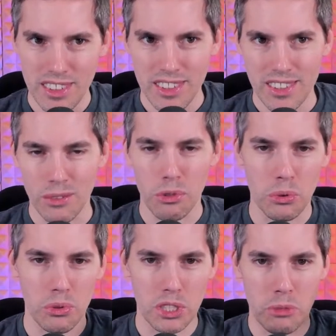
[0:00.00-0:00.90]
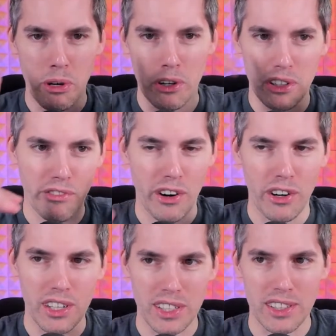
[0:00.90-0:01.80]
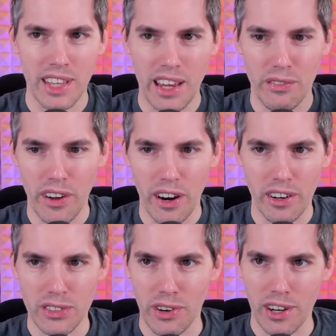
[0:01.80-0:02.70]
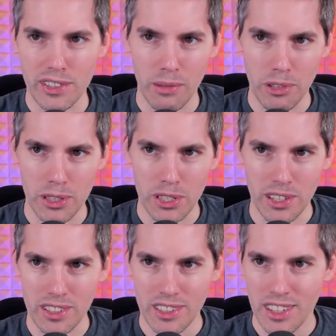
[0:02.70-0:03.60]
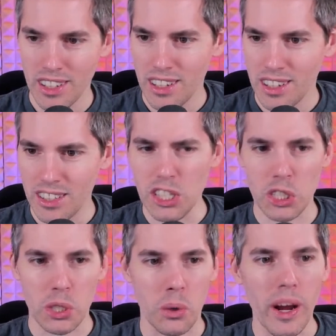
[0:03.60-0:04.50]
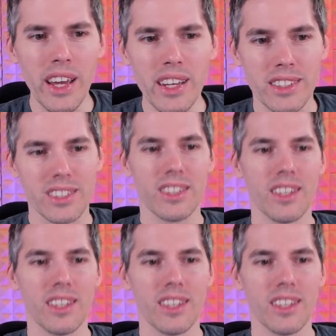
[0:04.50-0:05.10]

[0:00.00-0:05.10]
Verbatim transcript: It's in between spirit and fairy. It's a dead fairy as far as I'm concerned. This is great!